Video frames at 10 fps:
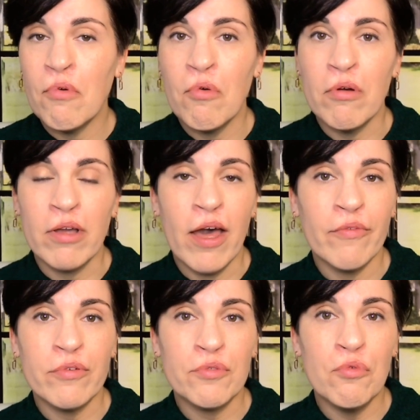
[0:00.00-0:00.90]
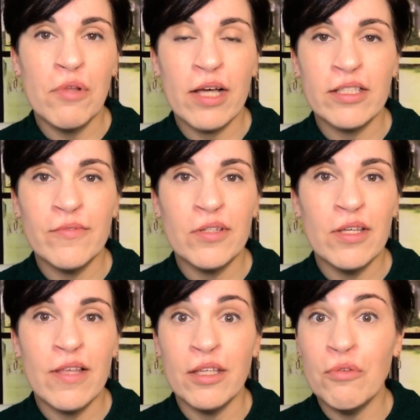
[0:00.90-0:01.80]
or an after-school activity
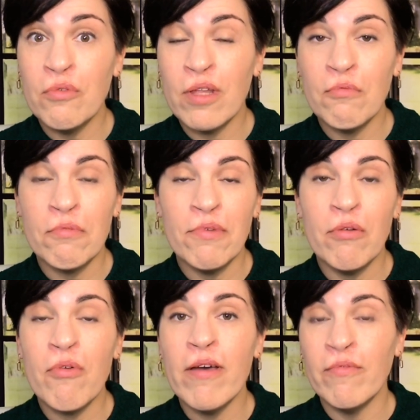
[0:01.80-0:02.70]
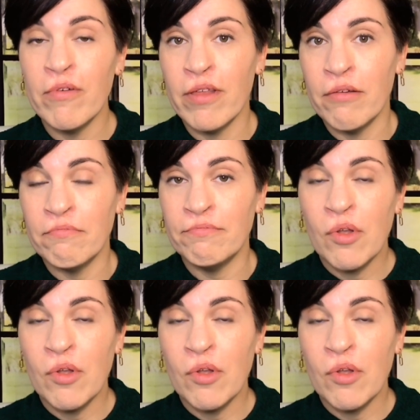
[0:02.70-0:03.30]
that you think would be great for them,